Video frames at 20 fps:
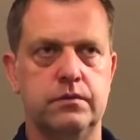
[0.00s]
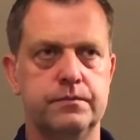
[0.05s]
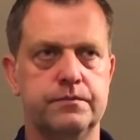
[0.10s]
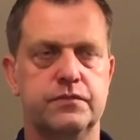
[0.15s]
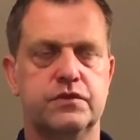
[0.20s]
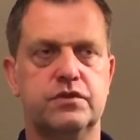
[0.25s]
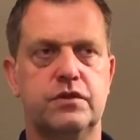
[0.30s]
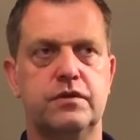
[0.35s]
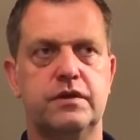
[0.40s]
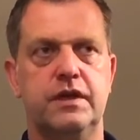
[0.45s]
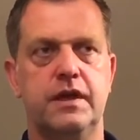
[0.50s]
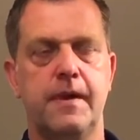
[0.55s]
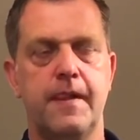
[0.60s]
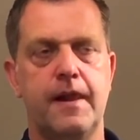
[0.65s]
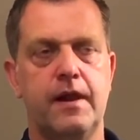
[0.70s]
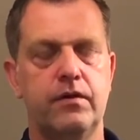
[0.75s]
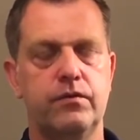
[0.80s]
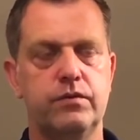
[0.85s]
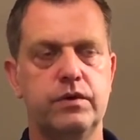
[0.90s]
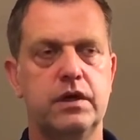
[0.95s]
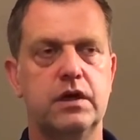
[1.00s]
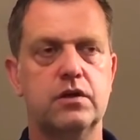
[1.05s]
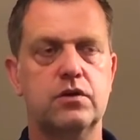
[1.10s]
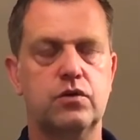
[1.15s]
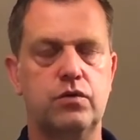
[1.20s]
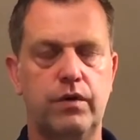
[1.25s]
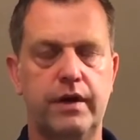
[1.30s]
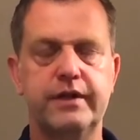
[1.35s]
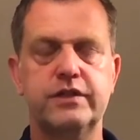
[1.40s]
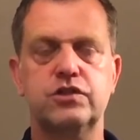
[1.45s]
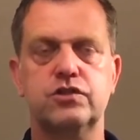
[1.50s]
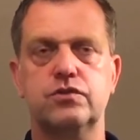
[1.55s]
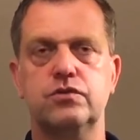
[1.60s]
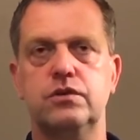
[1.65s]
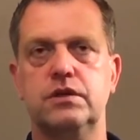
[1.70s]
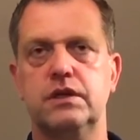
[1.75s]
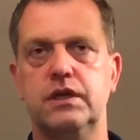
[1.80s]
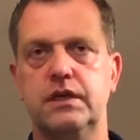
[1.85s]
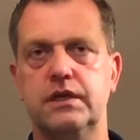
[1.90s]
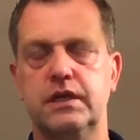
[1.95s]
Sorry. We are quite
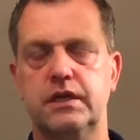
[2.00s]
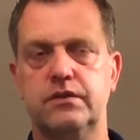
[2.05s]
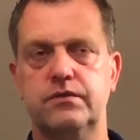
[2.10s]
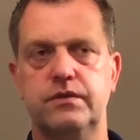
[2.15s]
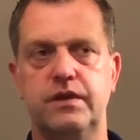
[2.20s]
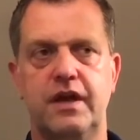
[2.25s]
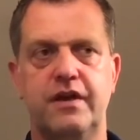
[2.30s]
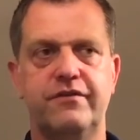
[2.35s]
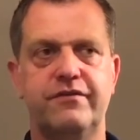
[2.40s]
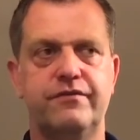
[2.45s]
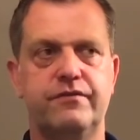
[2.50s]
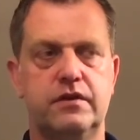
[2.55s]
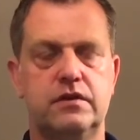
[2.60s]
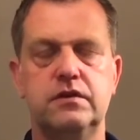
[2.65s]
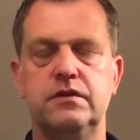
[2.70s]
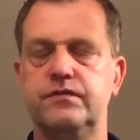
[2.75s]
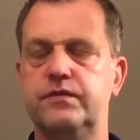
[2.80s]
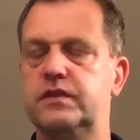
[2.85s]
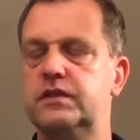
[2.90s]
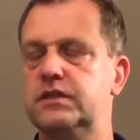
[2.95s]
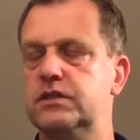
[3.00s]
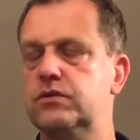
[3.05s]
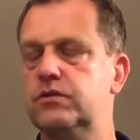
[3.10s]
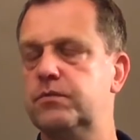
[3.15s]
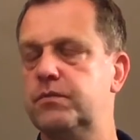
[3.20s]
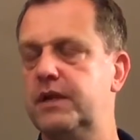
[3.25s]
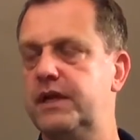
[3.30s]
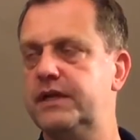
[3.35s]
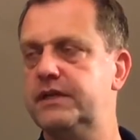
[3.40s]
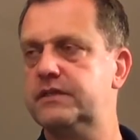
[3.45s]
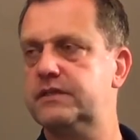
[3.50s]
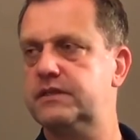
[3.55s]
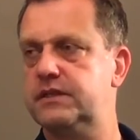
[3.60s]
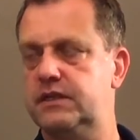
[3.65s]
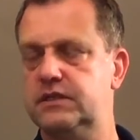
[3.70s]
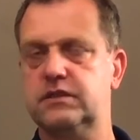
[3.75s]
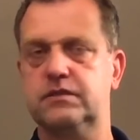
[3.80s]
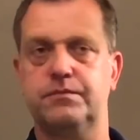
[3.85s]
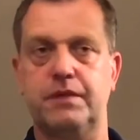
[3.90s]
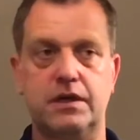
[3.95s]
sure that we have very good blades,
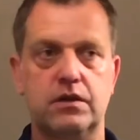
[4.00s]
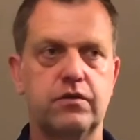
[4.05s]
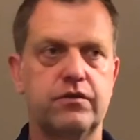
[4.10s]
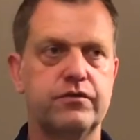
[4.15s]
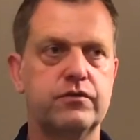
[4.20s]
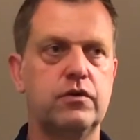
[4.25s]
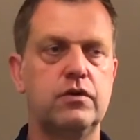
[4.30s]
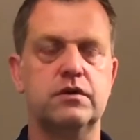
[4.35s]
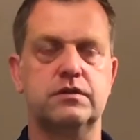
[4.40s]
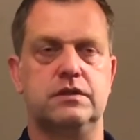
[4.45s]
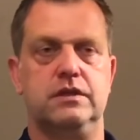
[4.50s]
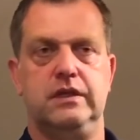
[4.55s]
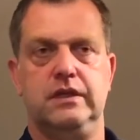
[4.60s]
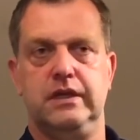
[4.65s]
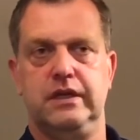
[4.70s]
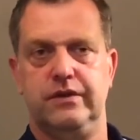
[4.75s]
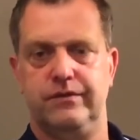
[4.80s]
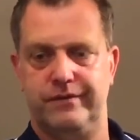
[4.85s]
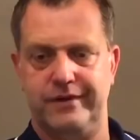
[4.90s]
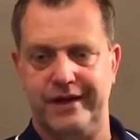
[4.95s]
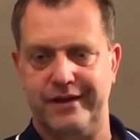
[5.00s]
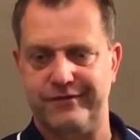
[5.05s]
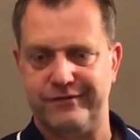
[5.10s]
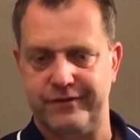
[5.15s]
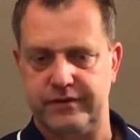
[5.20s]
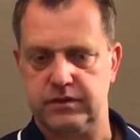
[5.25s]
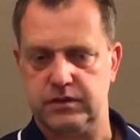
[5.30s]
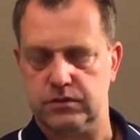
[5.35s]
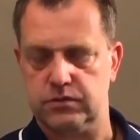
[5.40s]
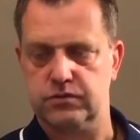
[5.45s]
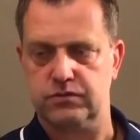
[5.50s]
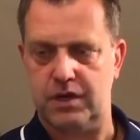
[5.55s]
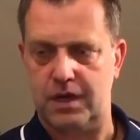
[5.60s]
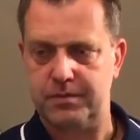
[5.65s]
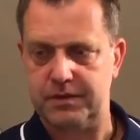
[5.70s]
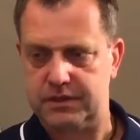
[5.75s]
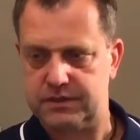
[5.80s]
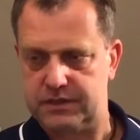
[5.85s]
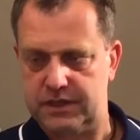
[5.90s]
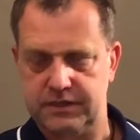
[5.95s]
yes, but of course we have very good
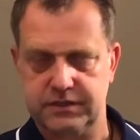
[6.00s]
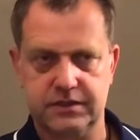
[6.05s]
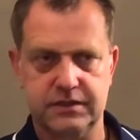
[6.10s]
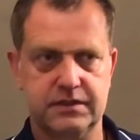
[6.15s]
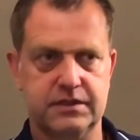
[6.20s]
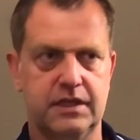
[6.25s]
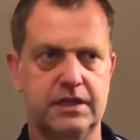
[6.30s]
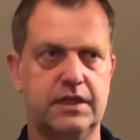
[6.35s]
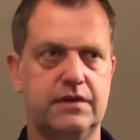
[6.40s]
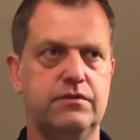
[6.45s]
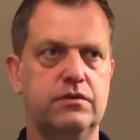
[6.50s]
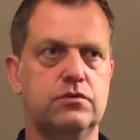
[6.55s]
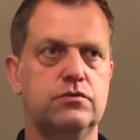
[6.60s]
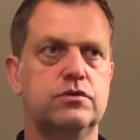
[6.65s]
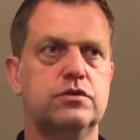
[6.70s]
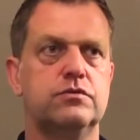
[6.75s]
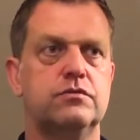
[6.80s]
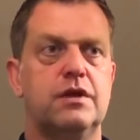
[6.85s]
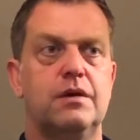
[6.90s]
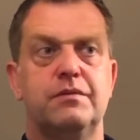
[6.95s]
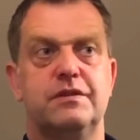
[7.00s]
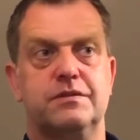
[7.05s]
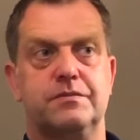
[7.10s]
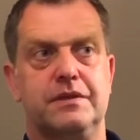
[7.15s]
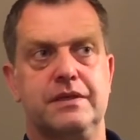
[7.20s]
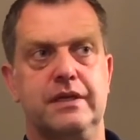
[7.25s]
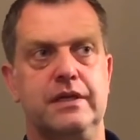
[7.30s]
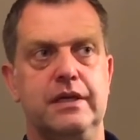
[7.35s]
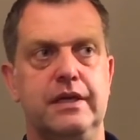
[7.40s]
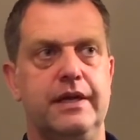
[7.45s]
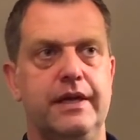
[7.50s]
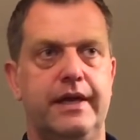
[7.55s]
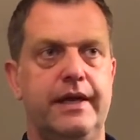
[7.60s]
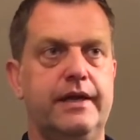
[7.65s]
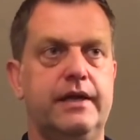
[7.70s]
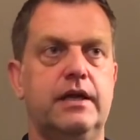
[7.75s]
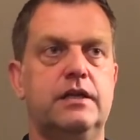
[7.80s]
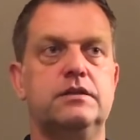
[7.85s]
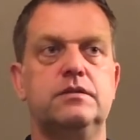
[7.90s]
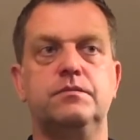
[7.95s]
rubbers, as you said, evolution rubbers, but it
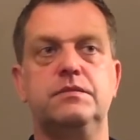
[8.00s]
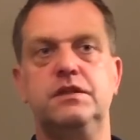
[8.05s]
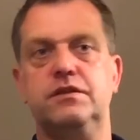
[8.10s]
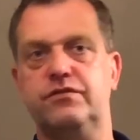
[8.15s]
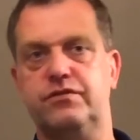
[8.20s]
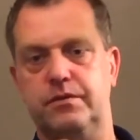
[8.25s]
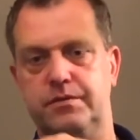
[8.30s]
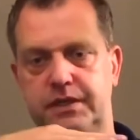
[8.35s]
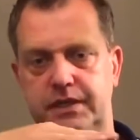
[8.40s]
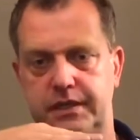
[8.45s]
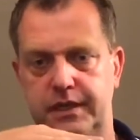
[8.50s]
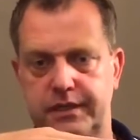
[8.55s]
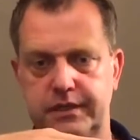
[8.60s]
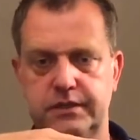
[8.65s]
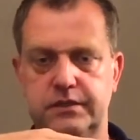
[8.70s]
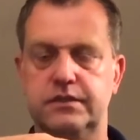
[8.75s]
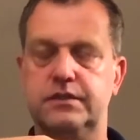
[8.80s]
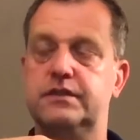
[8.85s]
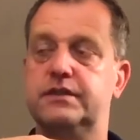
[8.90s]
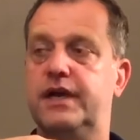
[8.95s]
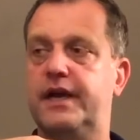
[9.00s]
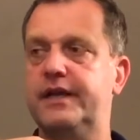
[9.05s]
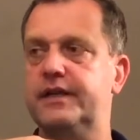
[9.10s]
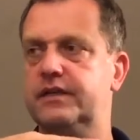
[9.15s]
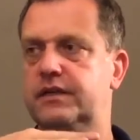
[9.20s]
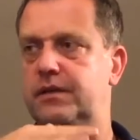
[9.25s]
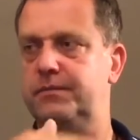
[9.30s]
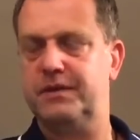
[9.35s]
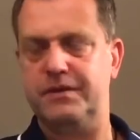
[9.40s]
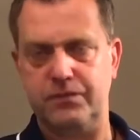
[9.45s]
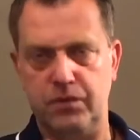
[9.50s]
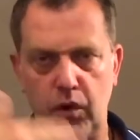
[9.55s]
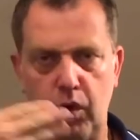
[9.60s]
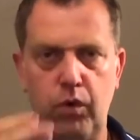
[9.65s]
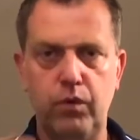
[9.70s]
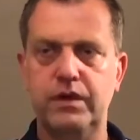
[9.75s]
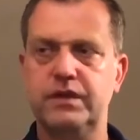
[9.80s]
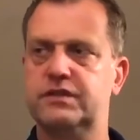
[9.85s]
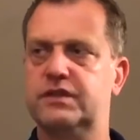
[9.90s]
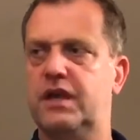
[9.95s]
doesn't mean for me that this is the end. I mean, we
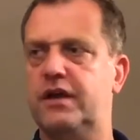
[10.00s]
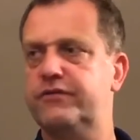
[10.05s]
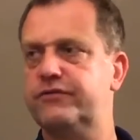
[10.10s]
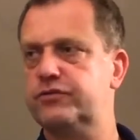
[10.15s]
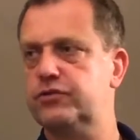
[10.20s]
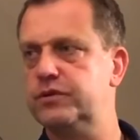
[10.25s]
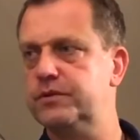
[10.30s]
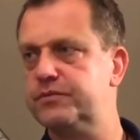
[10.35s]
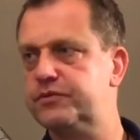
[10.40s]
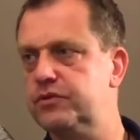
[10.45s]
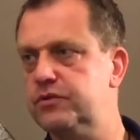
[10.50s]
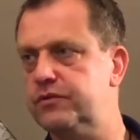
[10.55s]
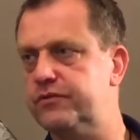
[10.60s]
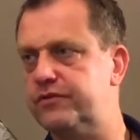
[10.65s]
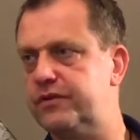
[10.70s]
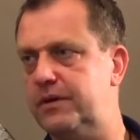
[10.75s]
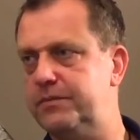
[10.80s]
always have to improve.